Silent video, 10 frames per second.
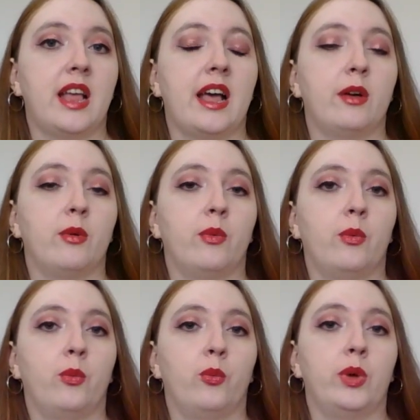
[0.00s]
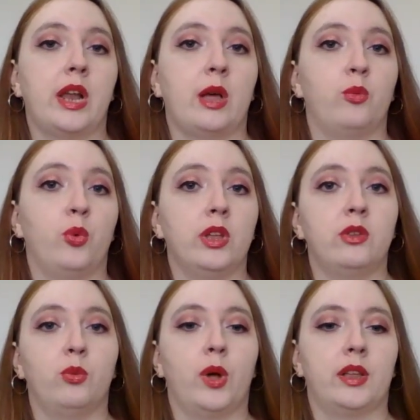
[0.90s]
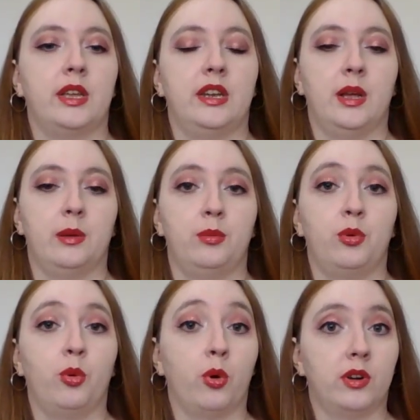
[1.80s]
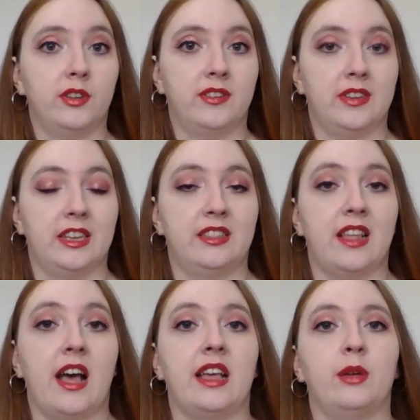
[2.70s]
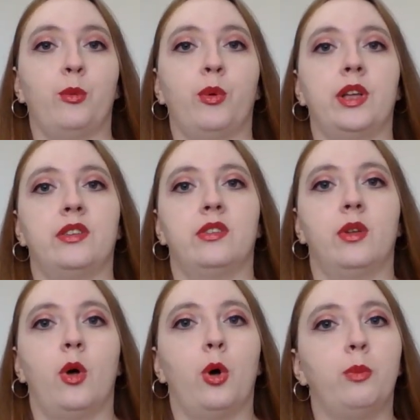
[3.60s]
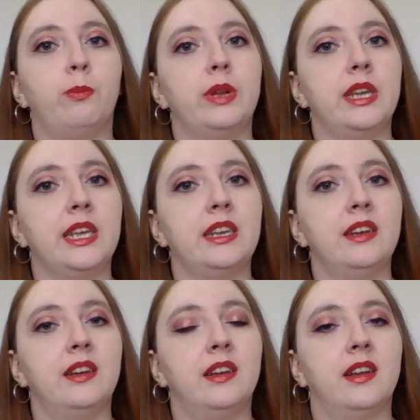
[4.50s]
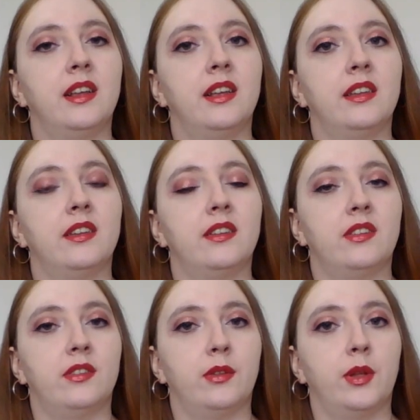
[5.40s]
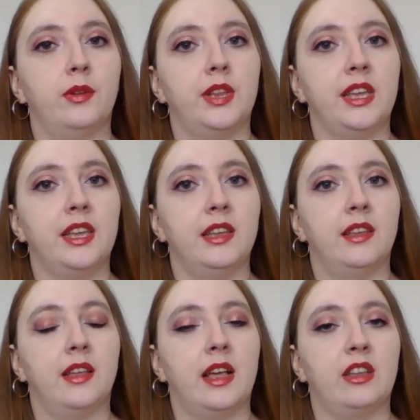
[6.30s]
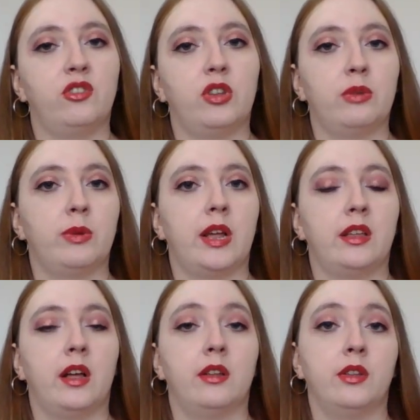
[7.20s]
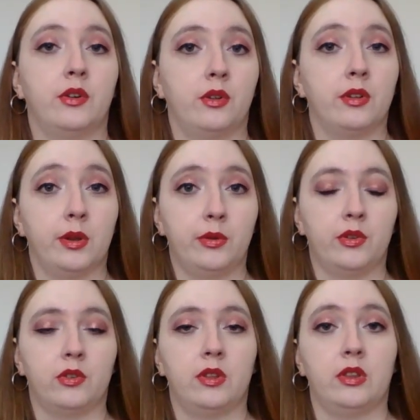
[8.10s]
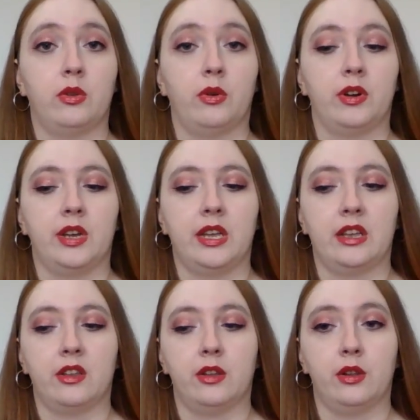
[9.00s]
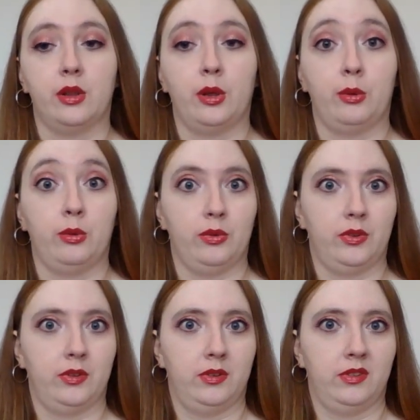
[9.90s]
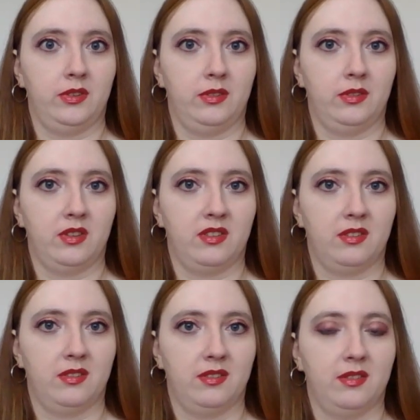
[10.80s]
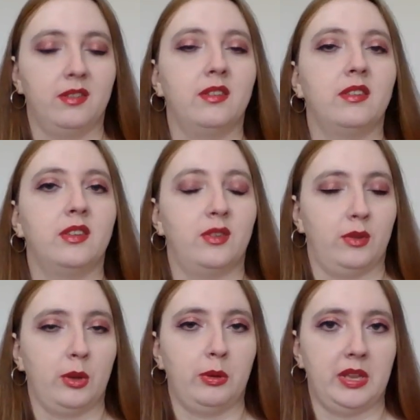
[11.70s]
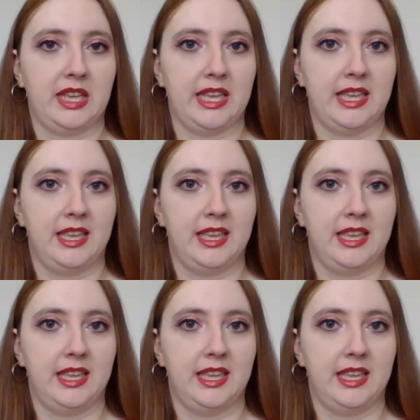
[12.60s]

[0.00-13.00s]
that when I was walking up towards it, that it was opening slowly, and just when I got a little closer to the door, it closed slowly